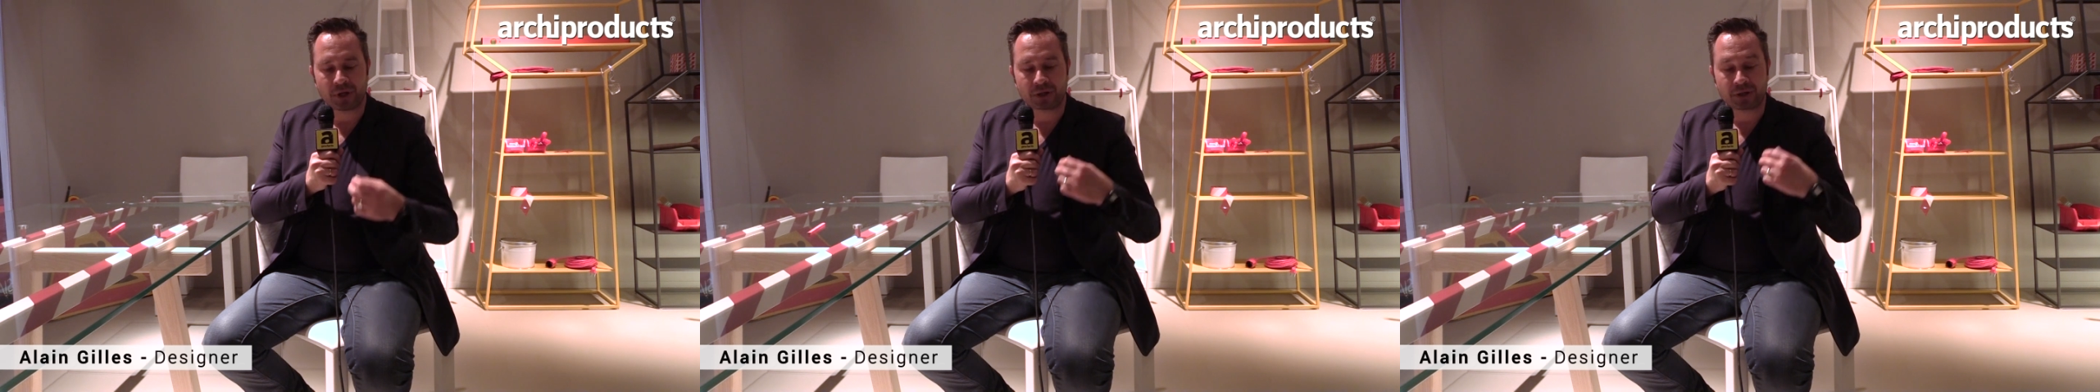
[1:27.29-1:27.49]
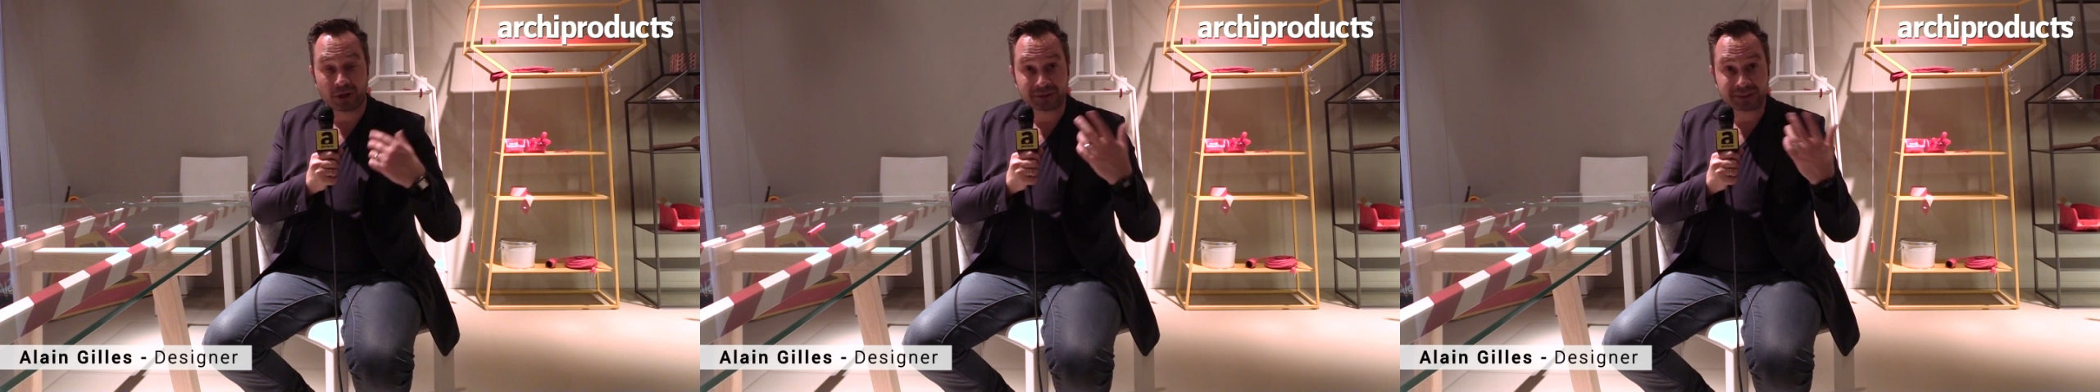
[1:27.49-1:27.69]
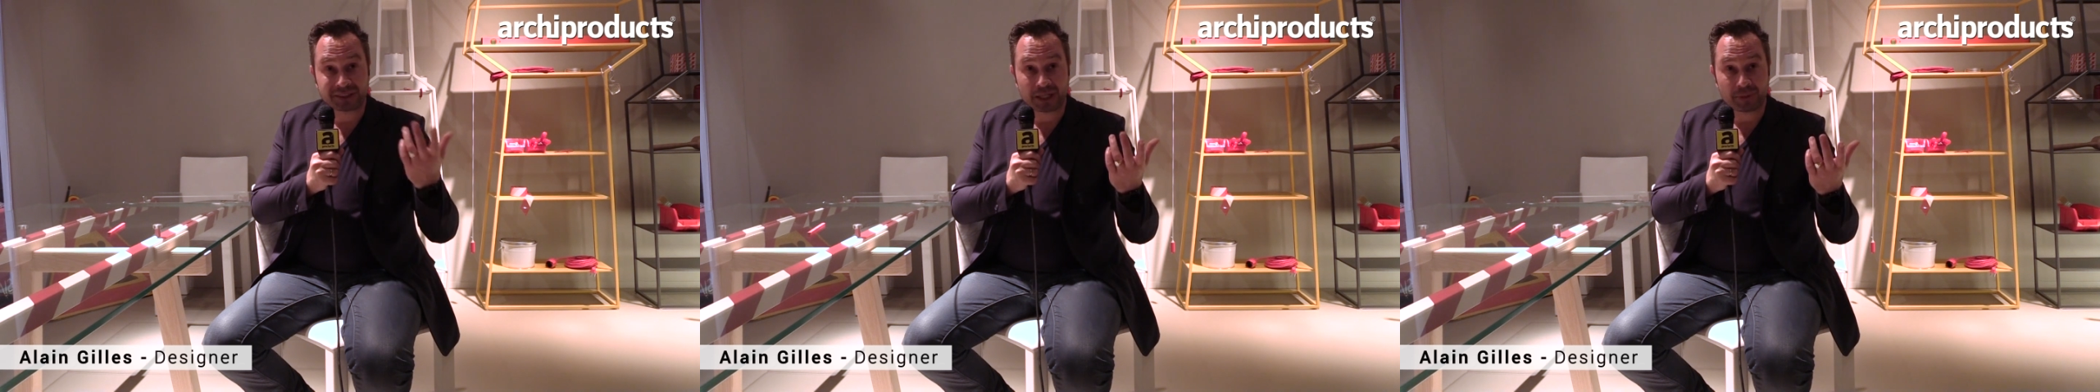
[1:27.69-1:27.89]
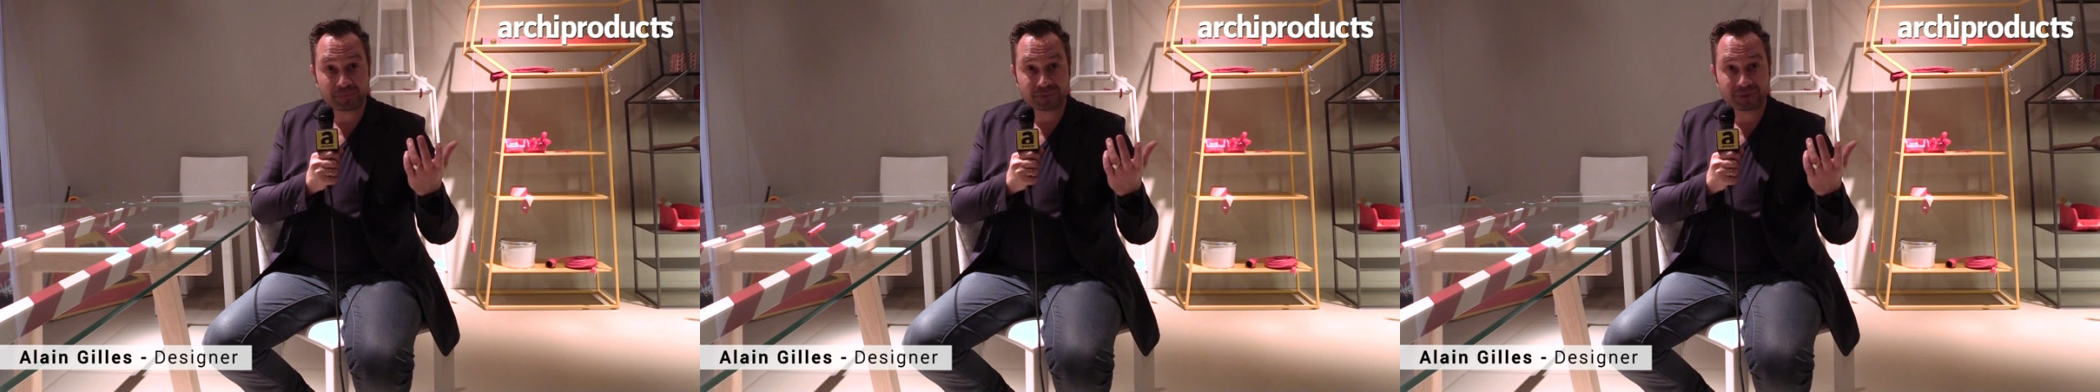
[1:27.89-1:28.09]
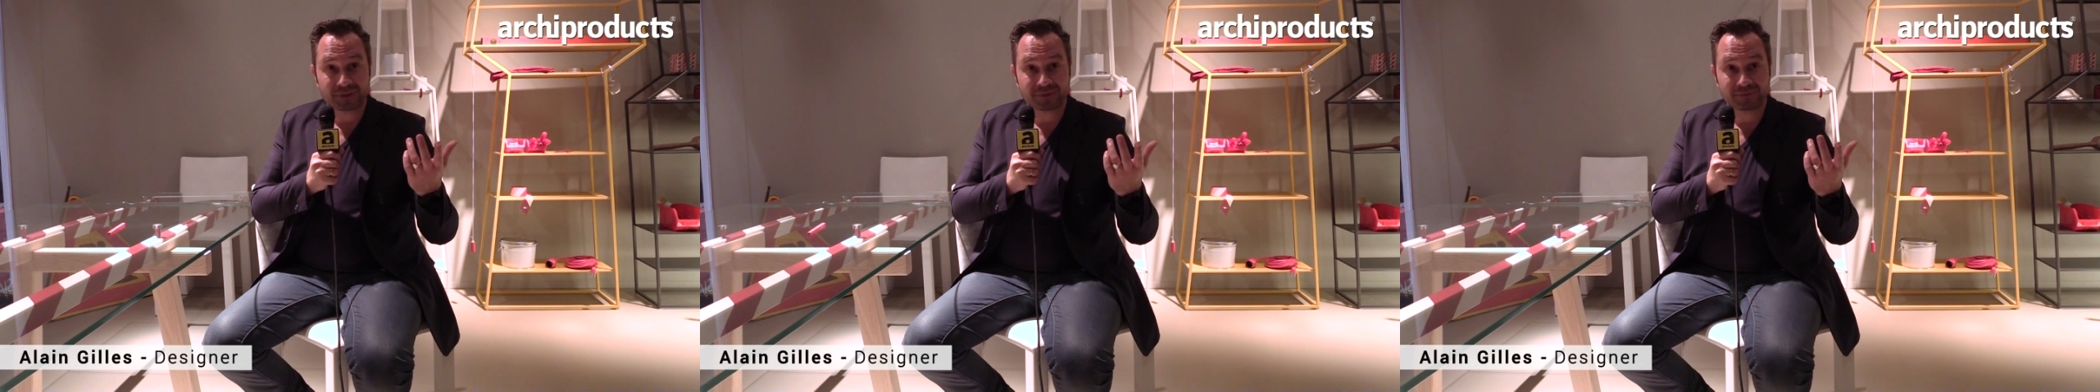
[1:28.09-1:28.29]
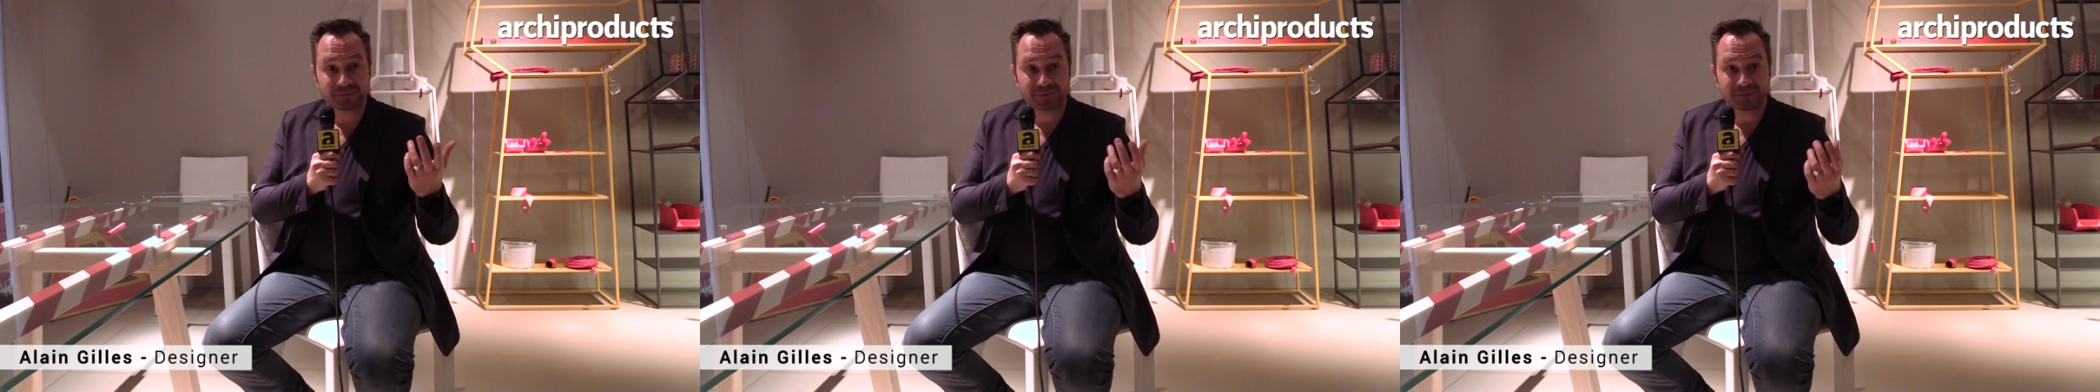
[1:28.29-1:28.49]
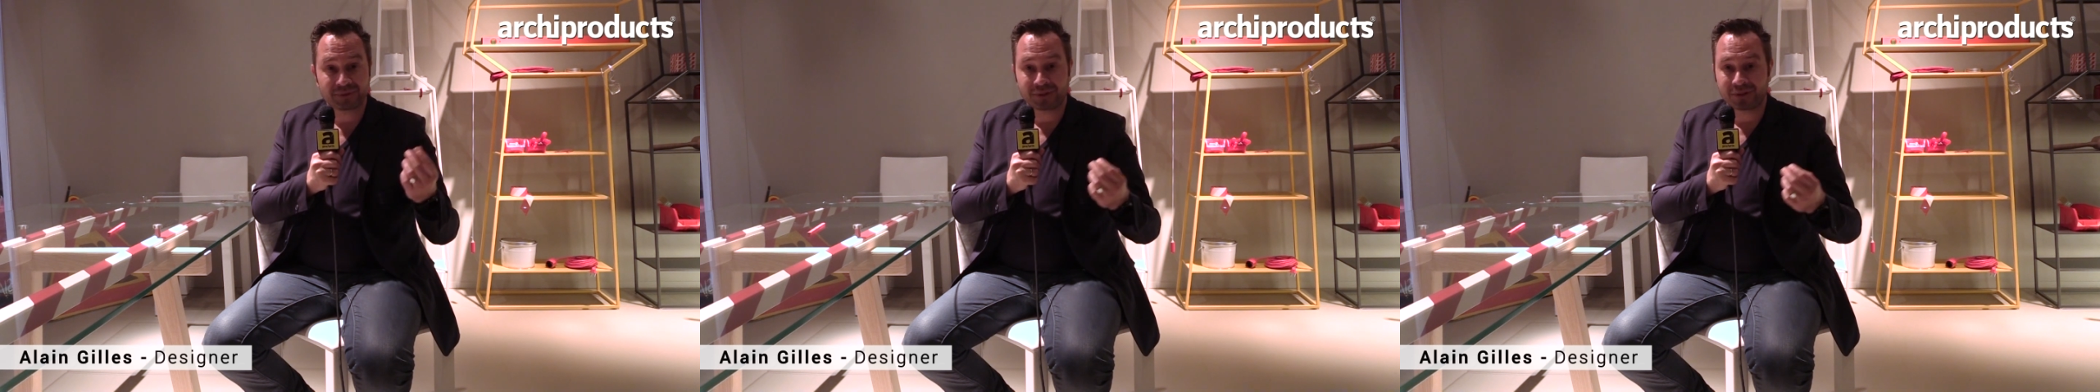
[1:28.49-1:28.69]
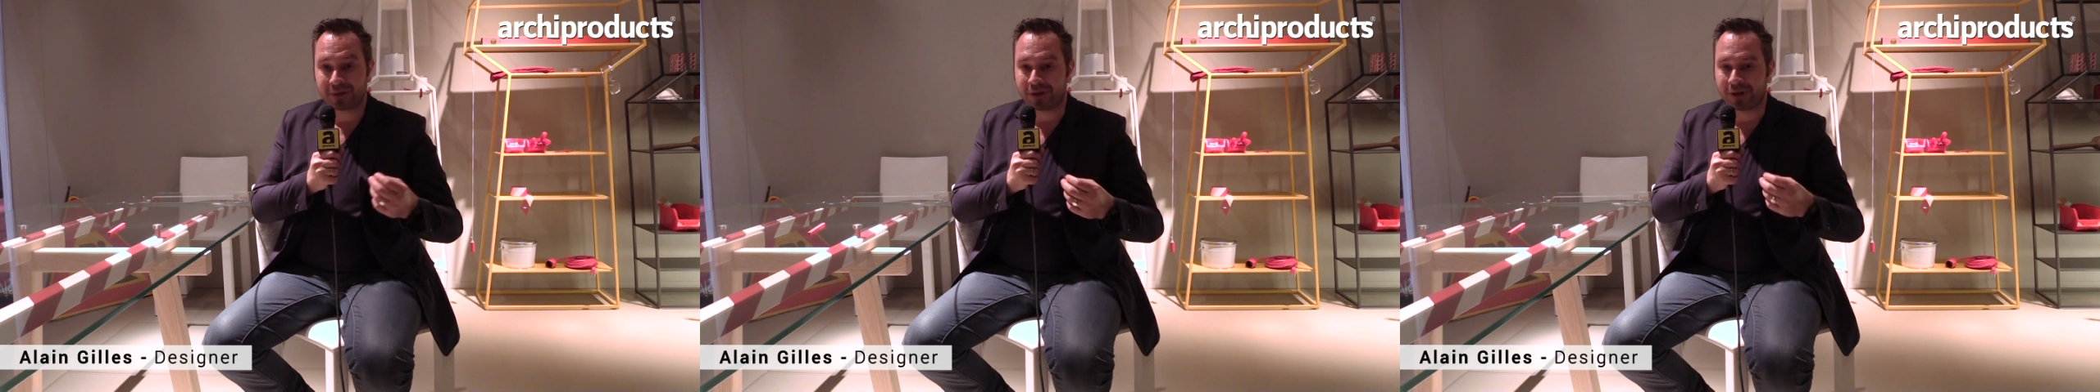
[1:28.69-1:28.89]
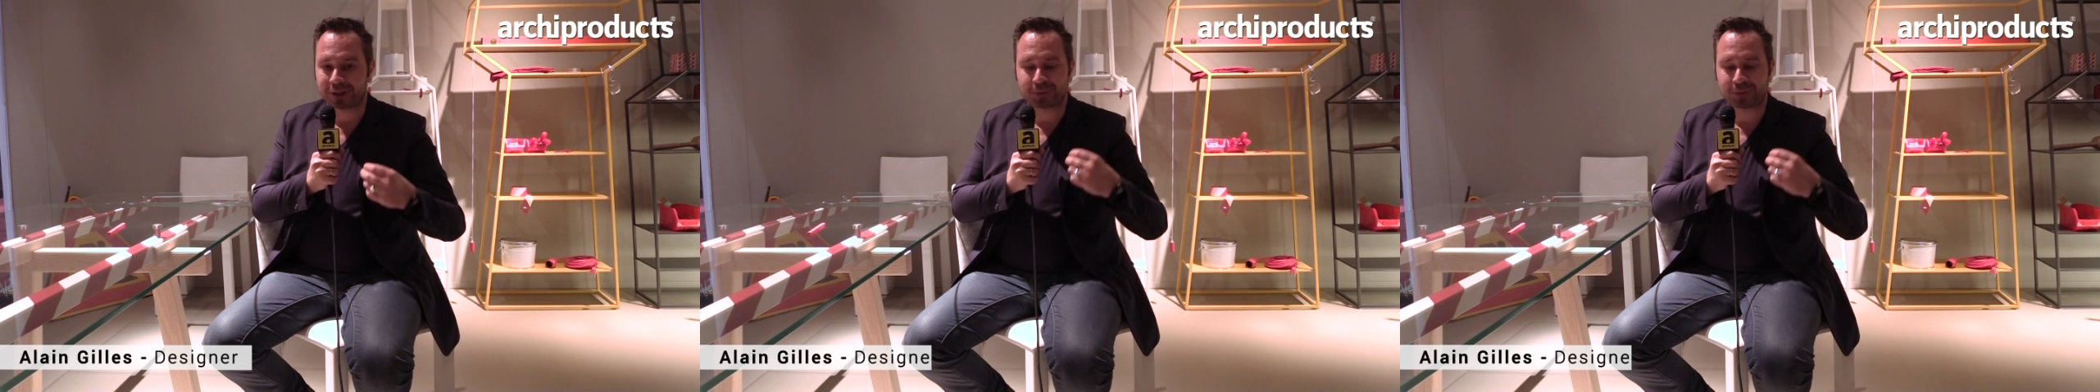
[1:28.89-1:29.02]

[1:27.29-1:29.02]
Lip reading: concept, a